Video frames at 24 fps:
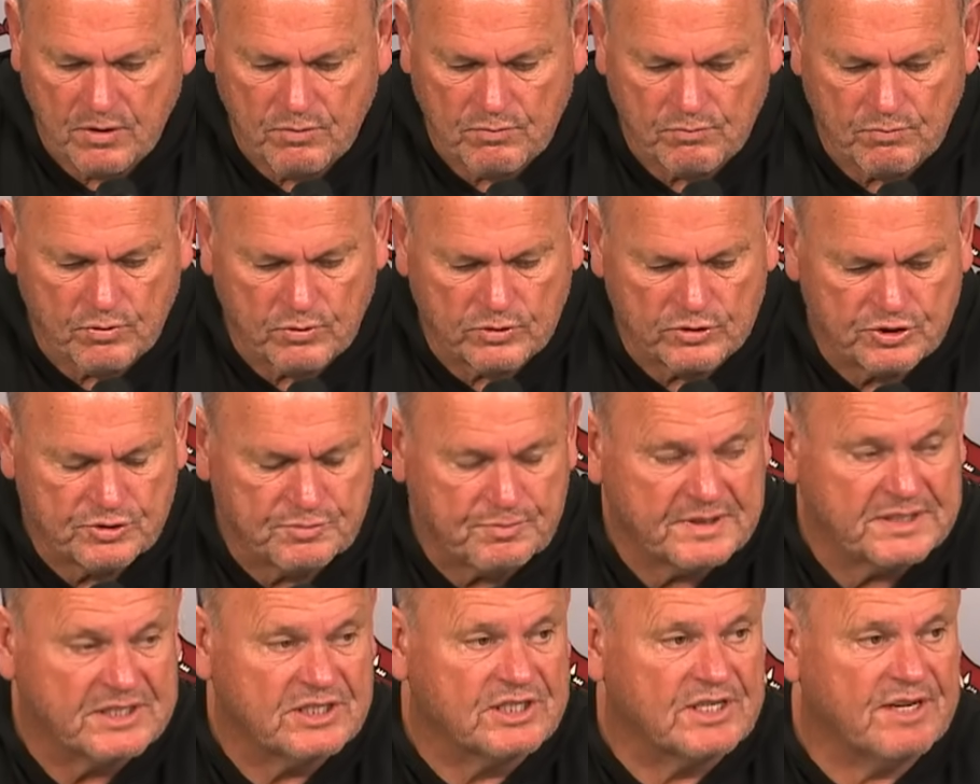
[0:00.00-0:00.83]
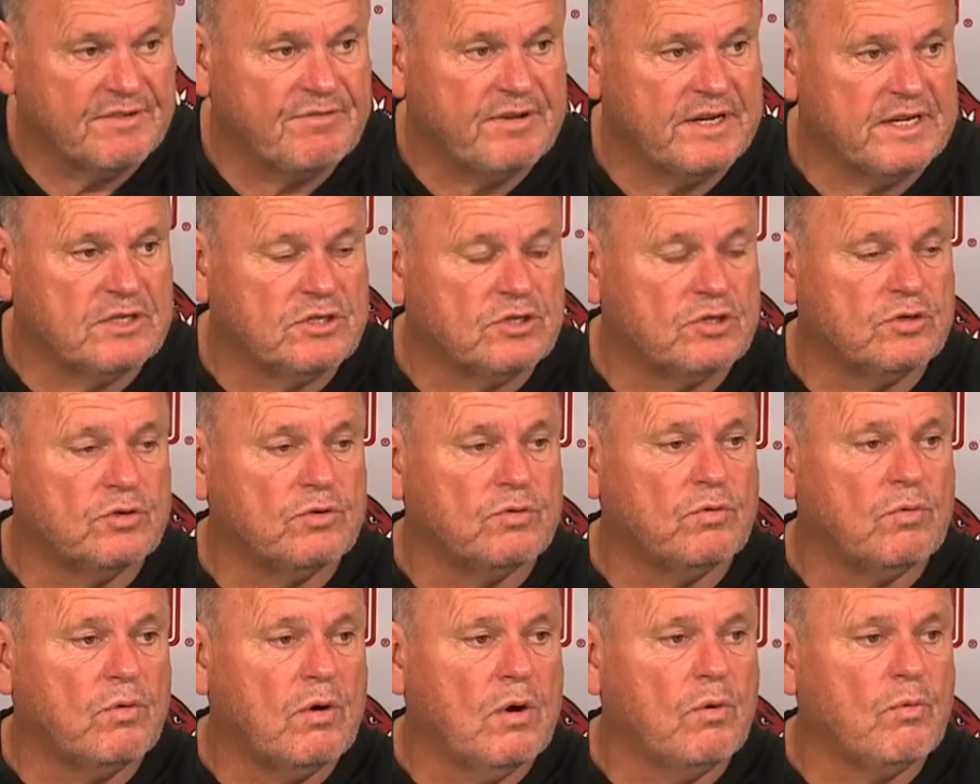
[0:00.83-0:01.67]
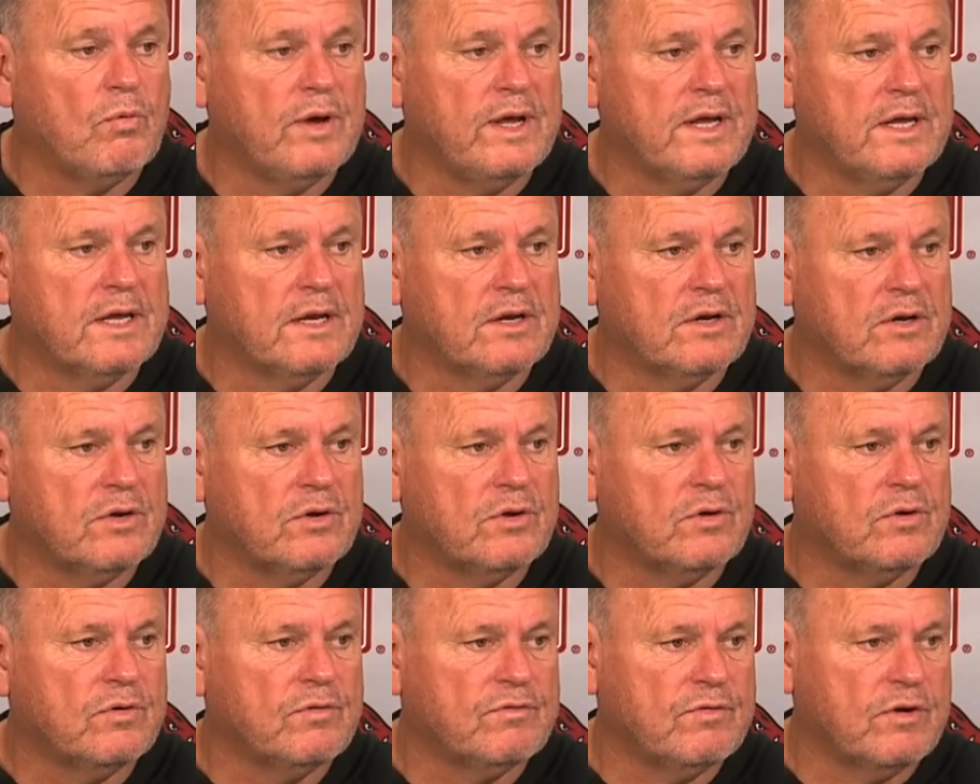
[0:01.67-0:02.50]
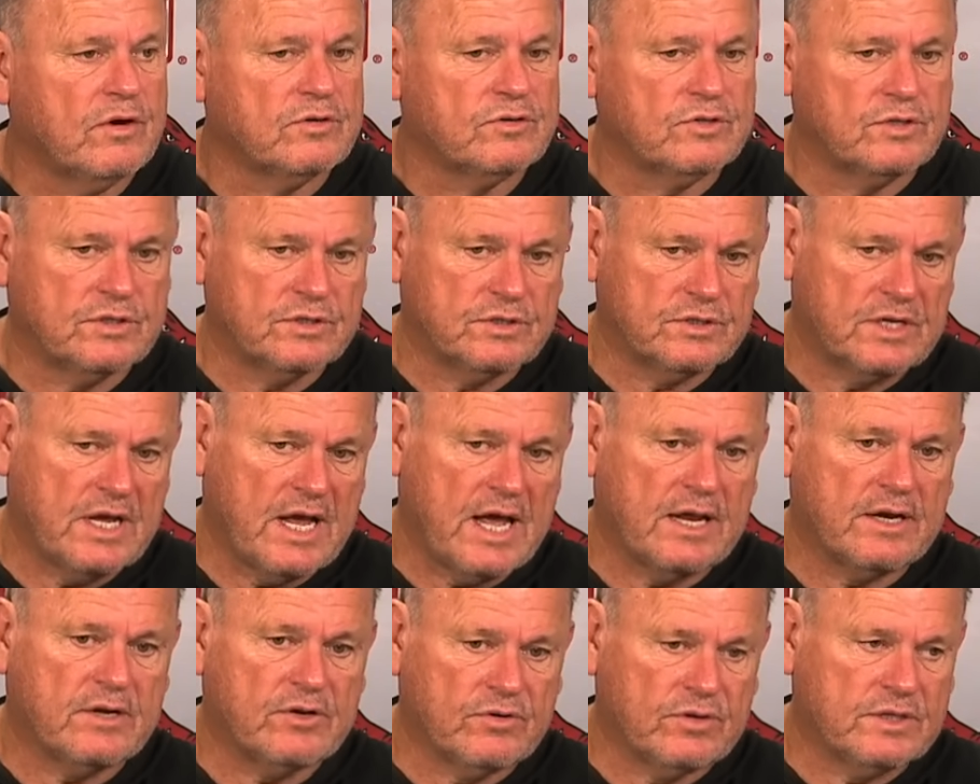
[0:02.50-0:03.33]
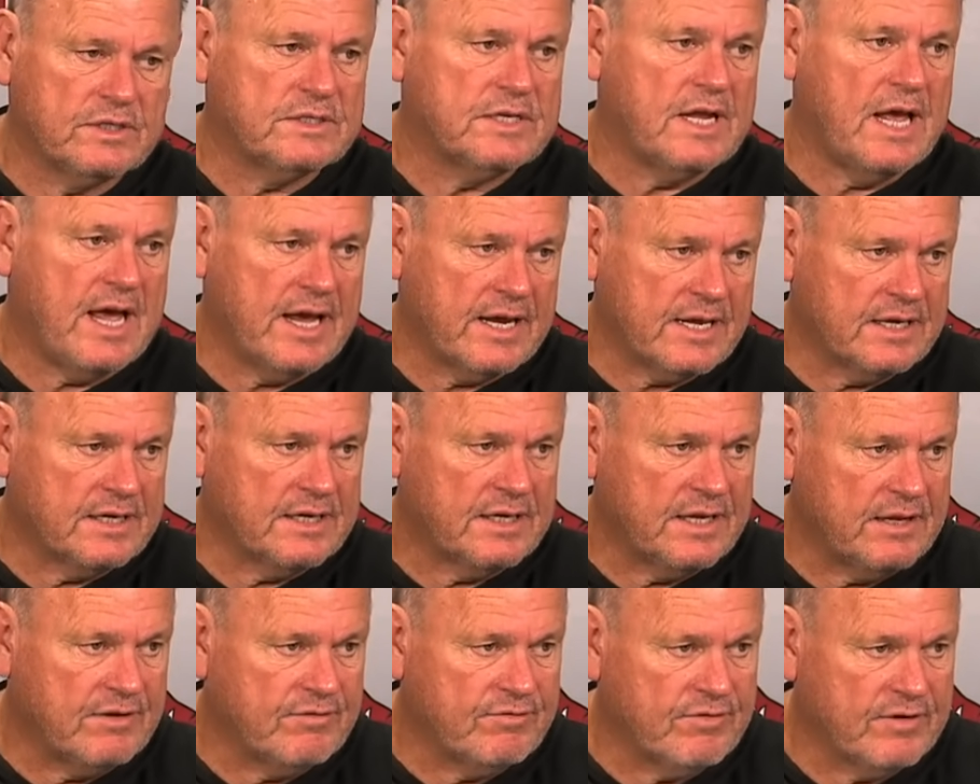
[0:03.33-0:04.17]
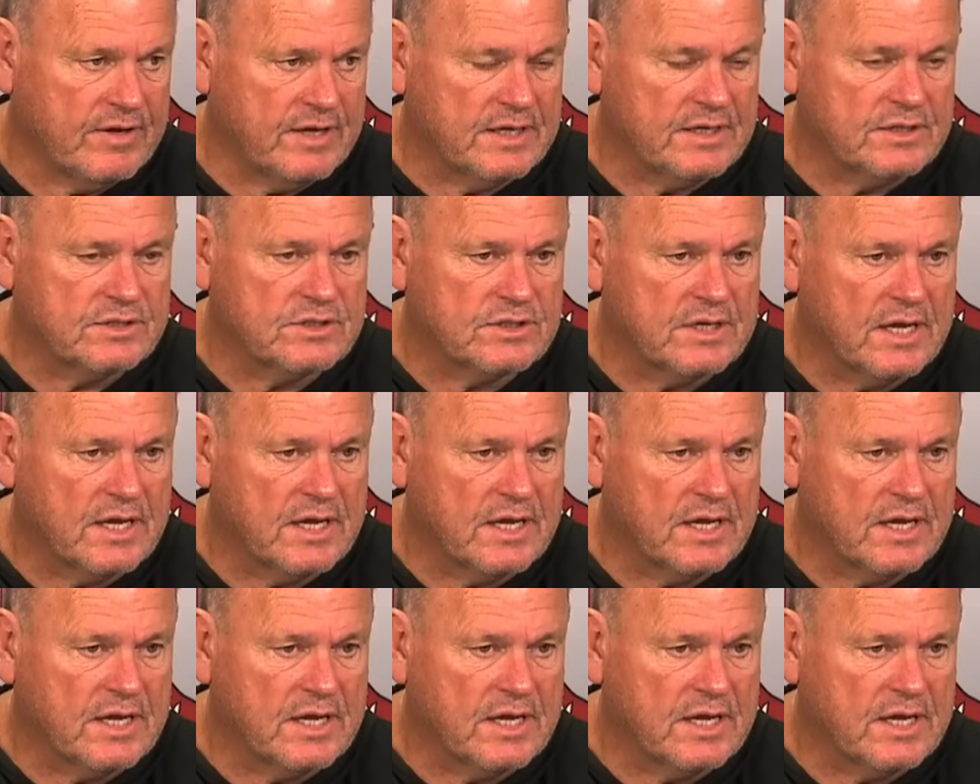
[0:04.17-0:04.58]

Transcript: more specific to what we can do versus how to attack a defense.